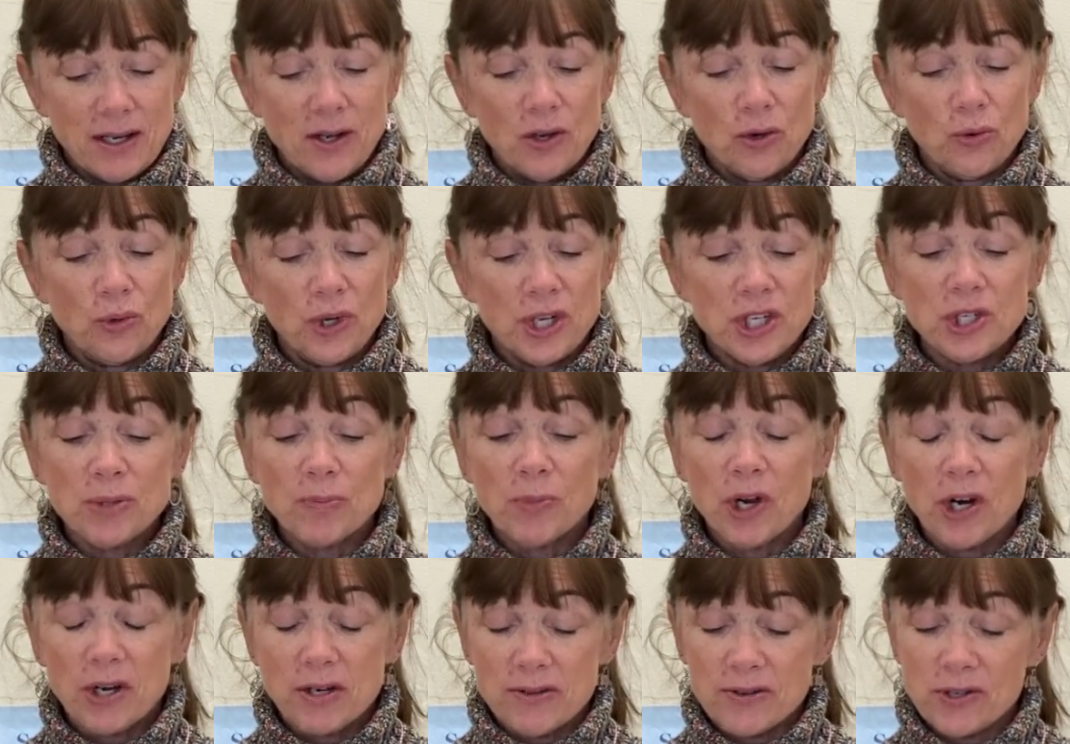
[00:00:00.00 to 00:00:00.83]
Which
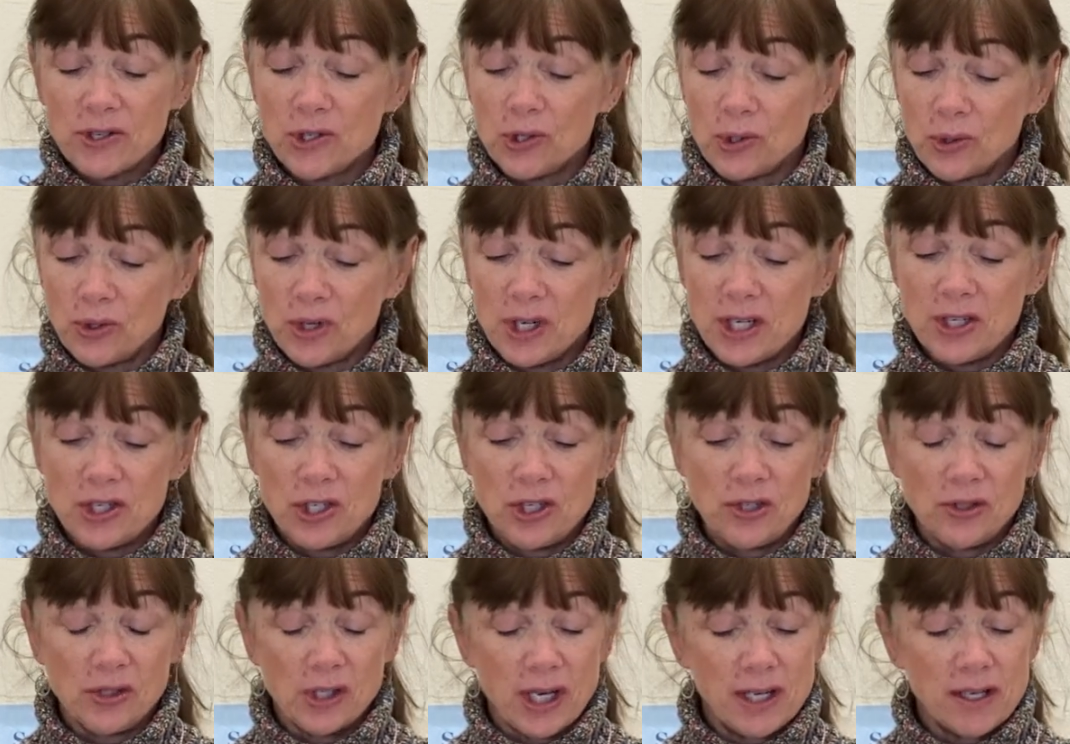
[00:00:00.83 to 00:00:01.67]
part of the story do
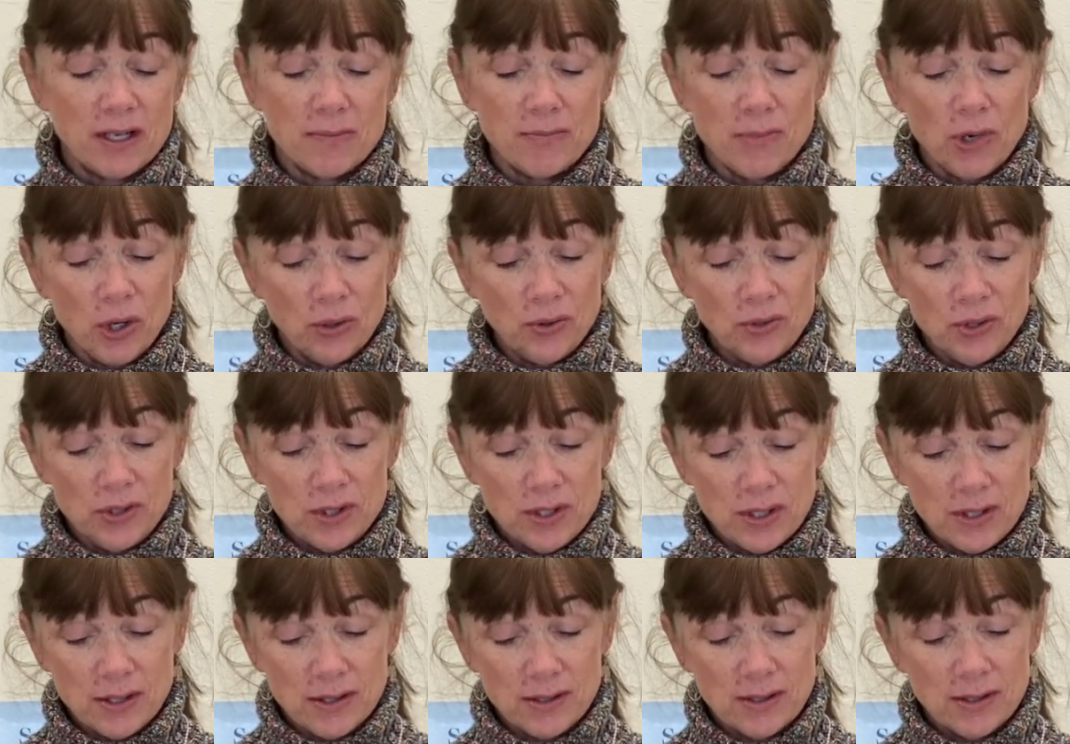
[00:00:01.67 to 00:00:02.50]
you like
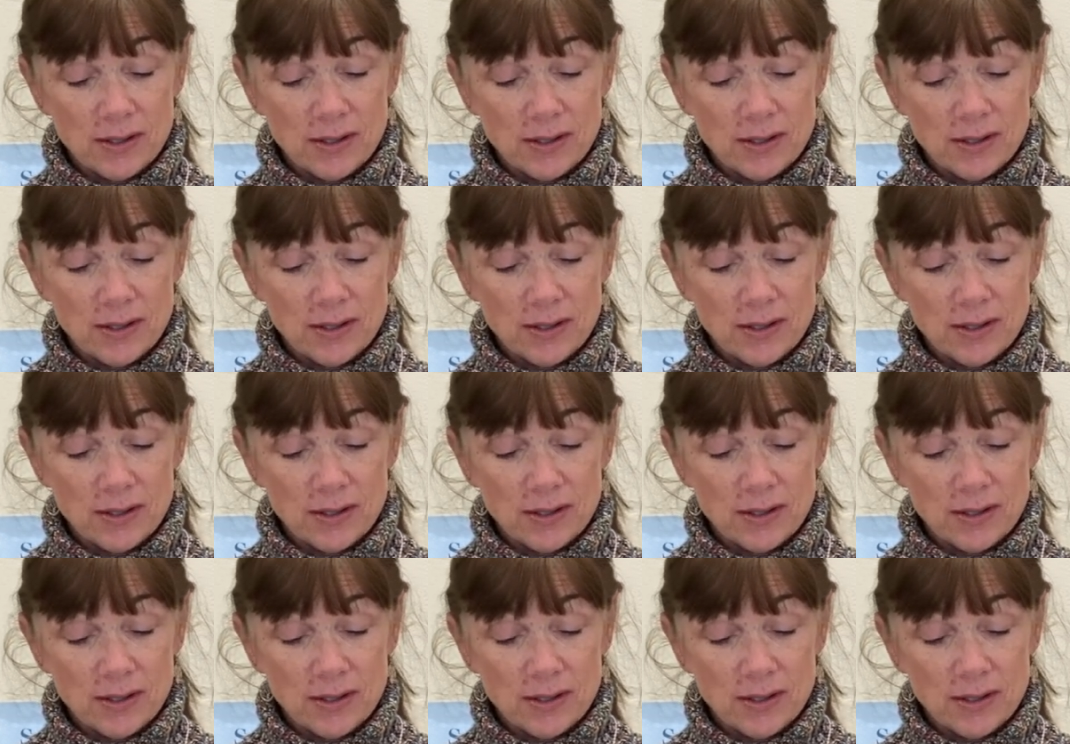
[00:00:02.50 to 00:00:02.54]
most?